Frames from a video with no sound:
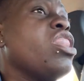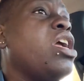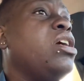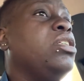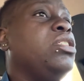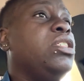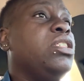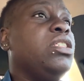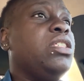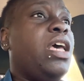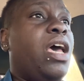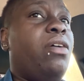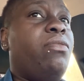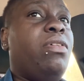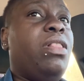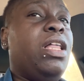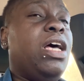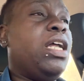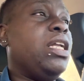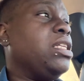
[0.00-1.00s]
just have a
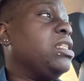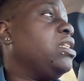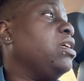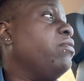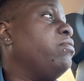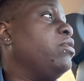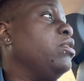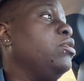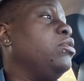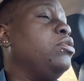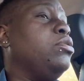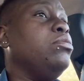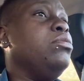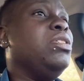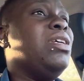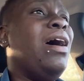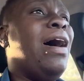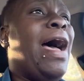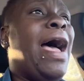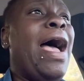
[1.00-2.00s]
lot of stuff to do.
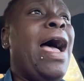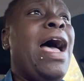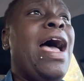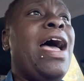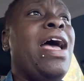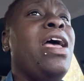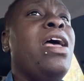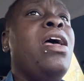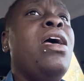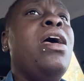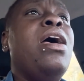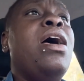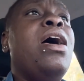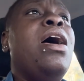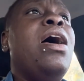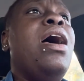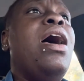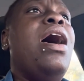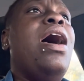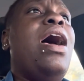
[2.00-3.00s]
Y'all,
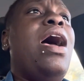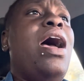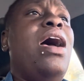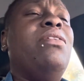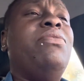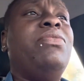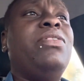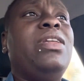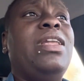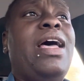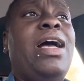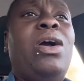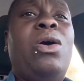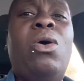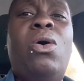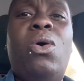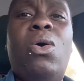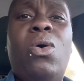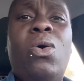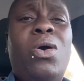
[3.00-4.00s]
I feel like
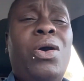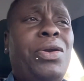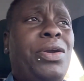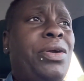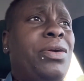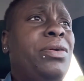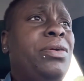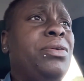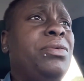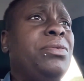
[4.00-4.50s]
a hoarder.